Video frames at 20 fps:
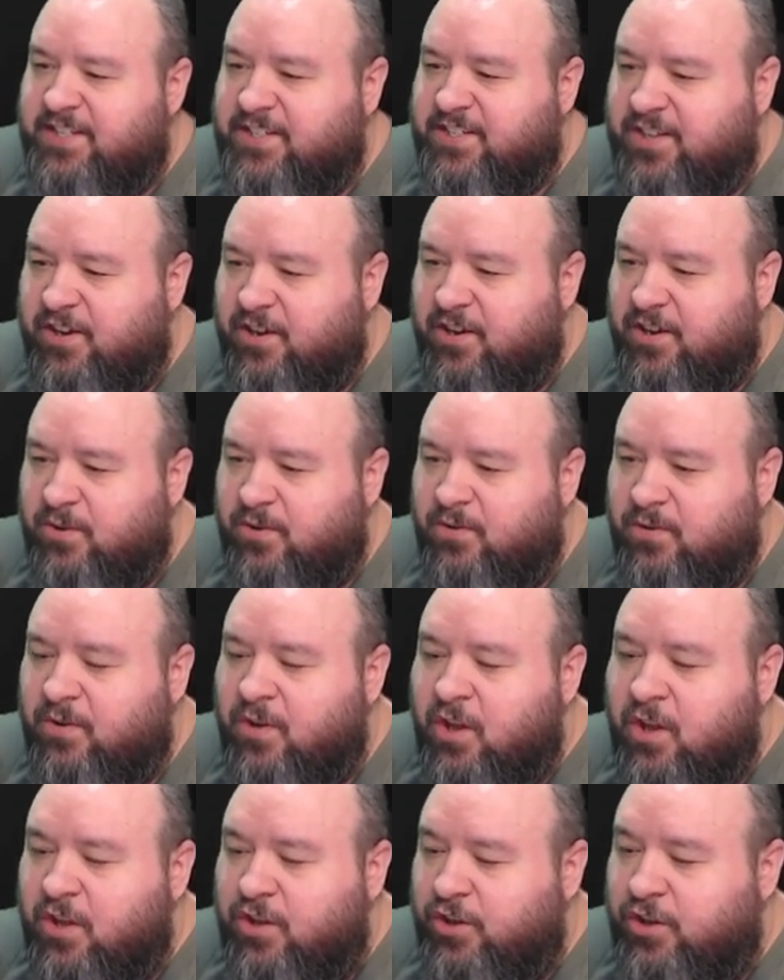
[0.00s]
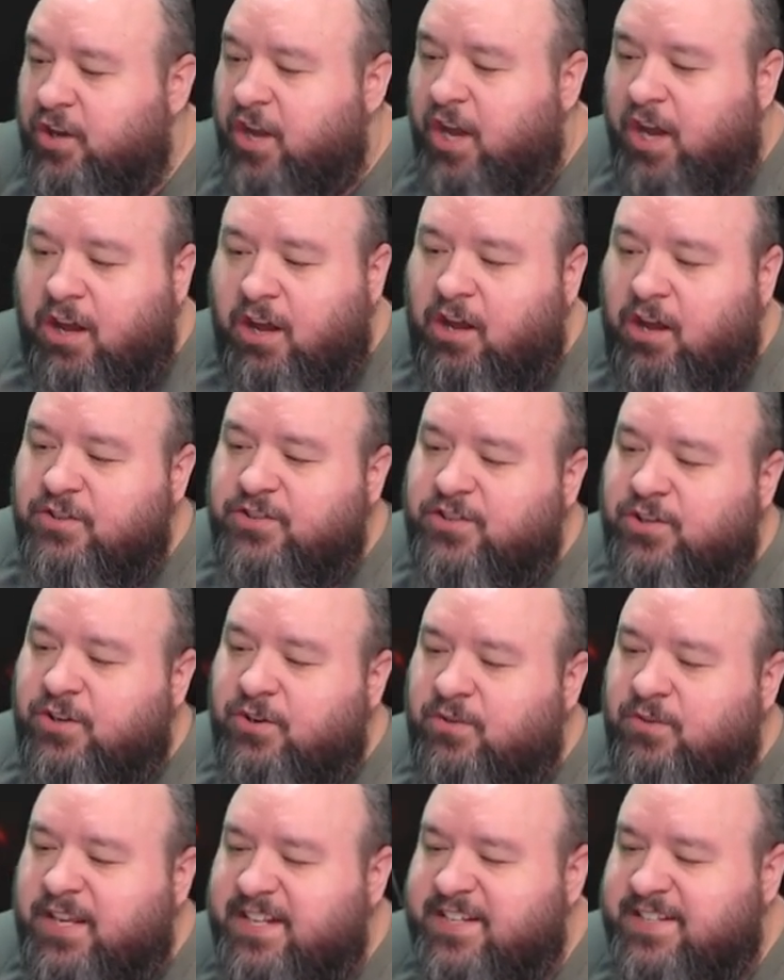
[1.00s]
So you uh,
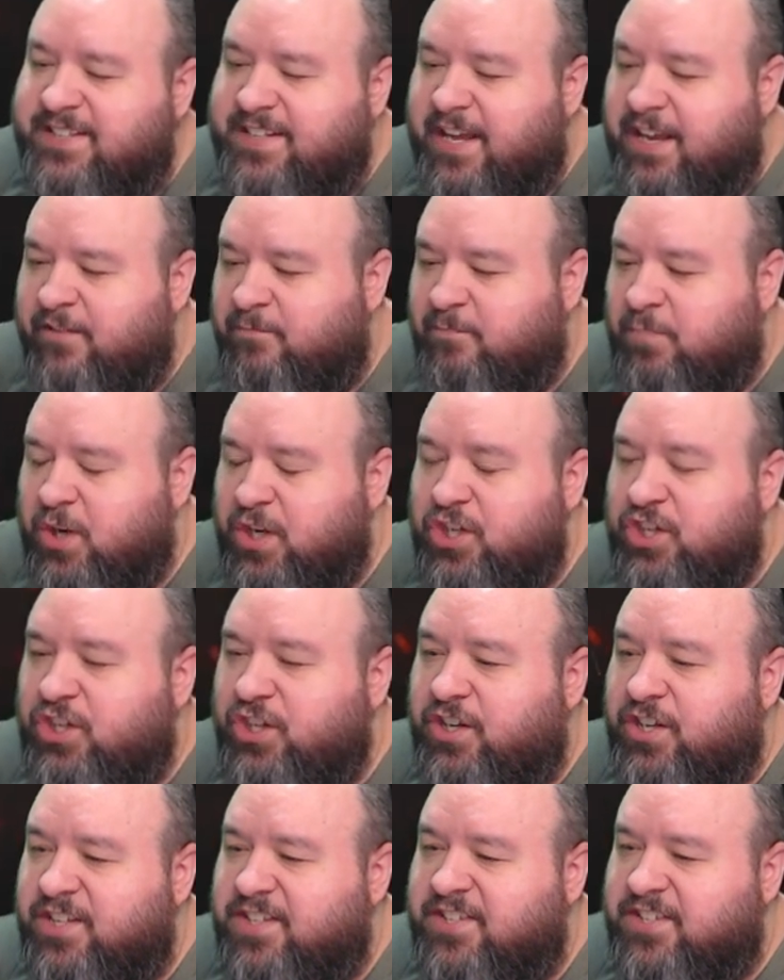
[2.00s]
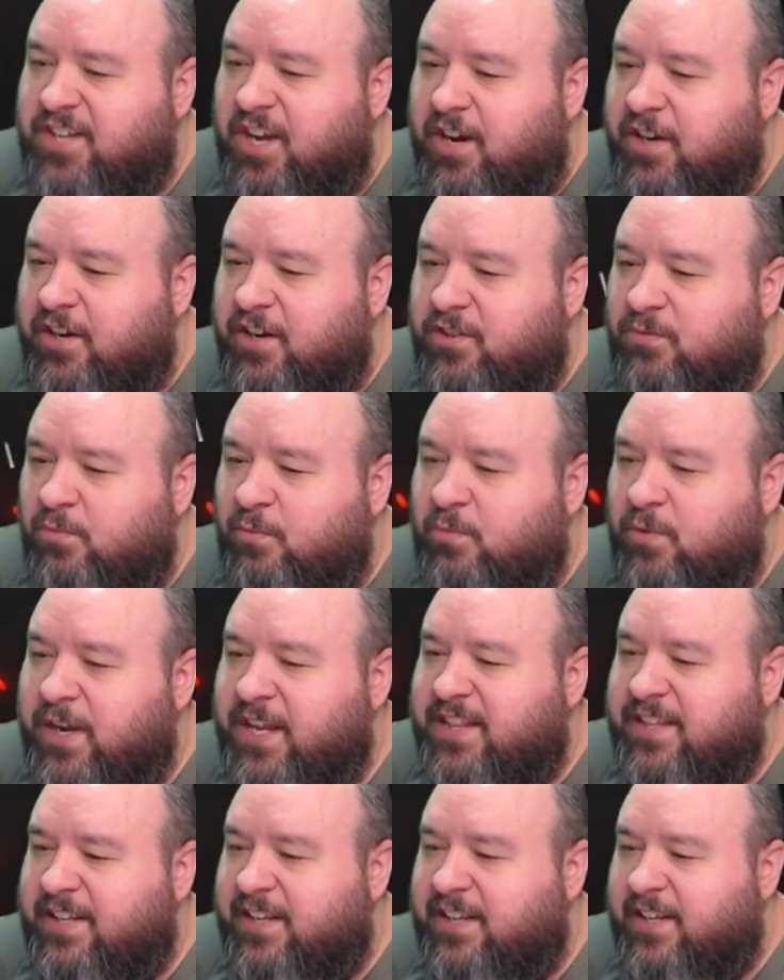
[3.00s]
also, instead of Butch, you could start
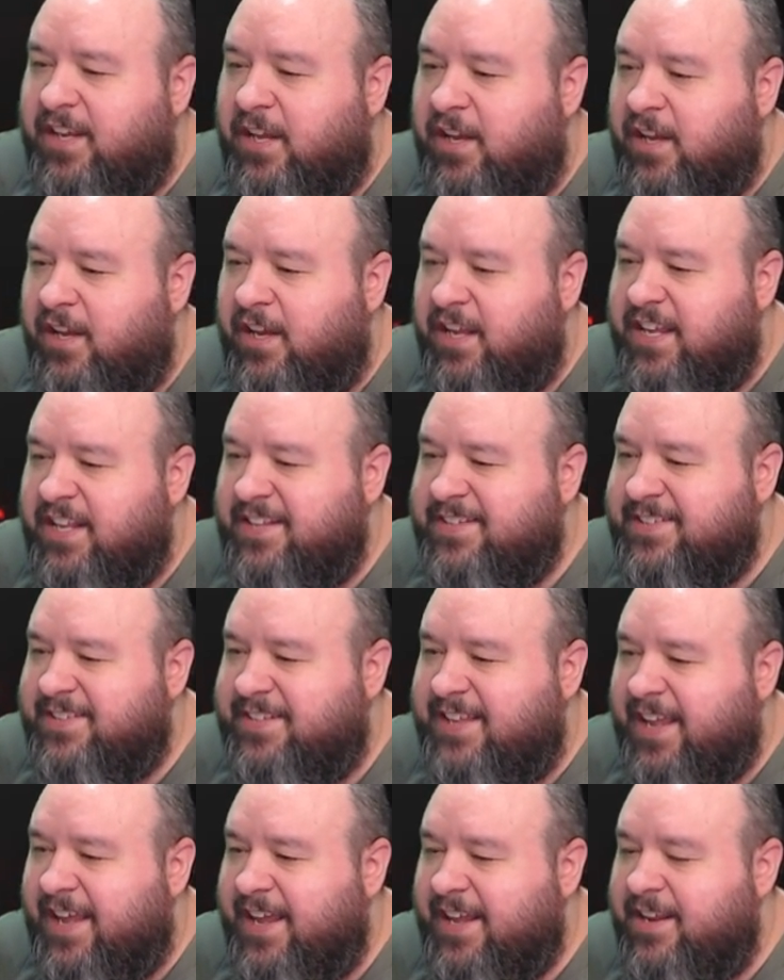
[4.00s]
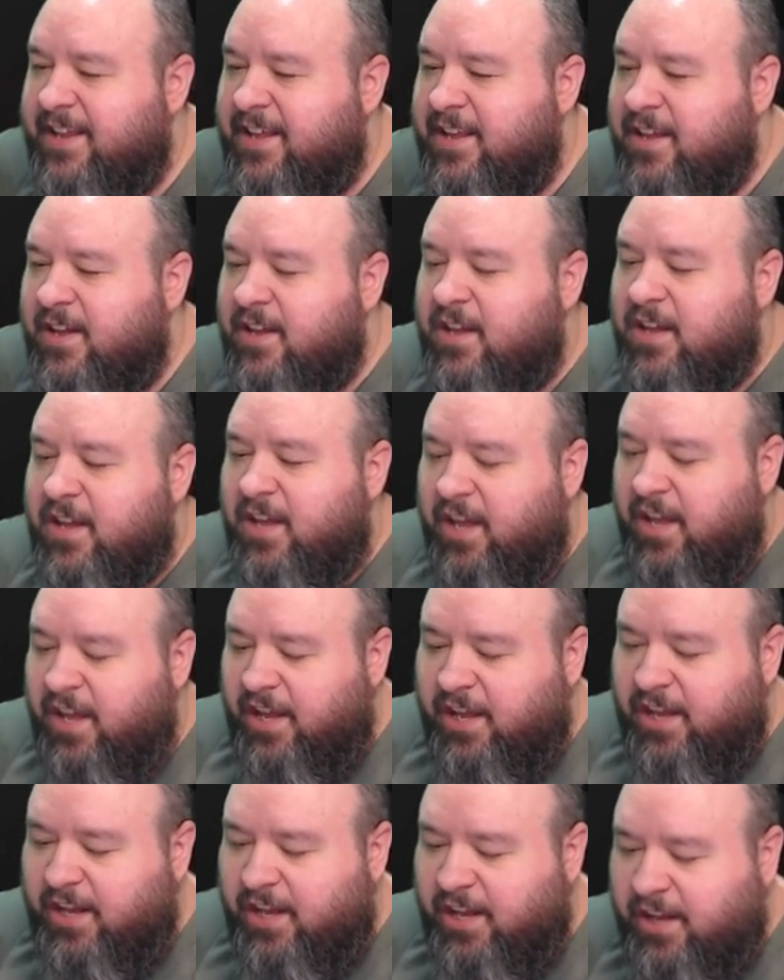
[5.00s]
with uh, instead
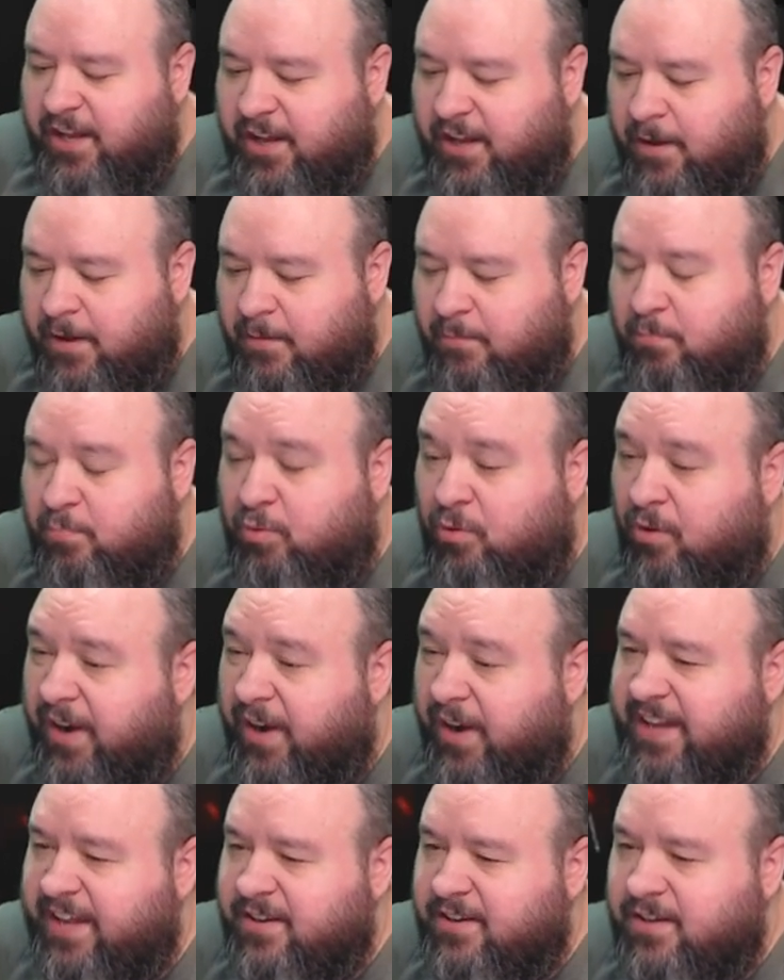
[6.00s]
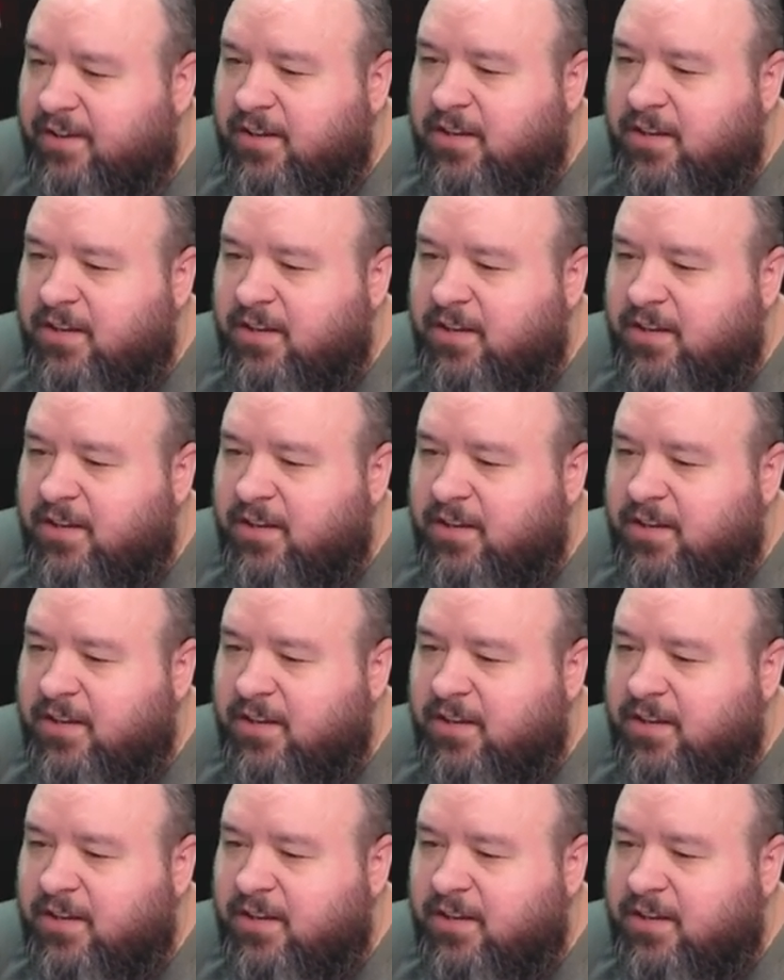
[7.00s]
uh, Bray.